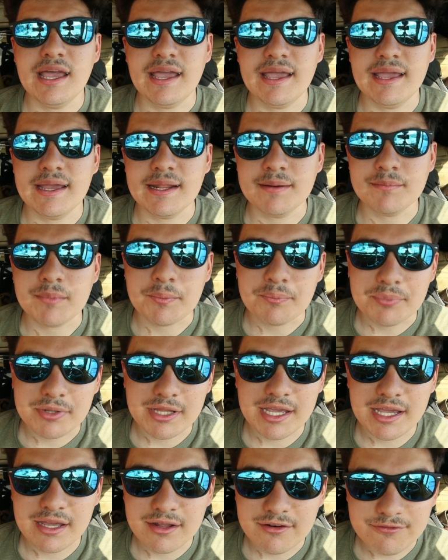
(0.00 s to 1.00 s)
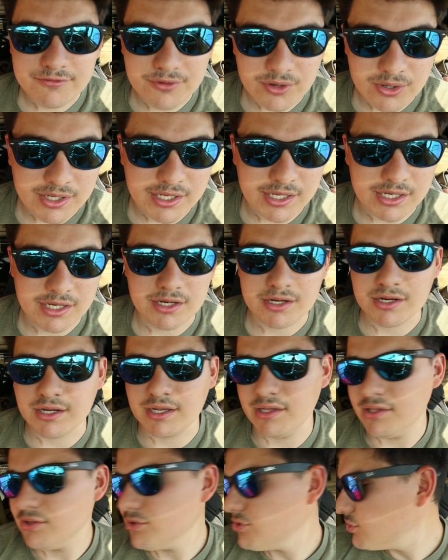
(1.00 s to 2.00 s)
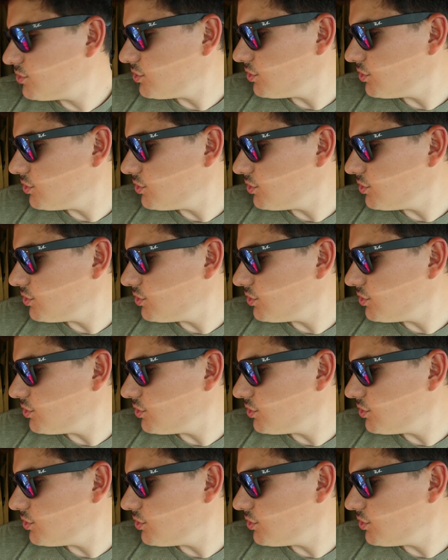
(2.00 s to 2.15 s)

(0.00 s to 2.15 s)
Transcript: and my plan for here is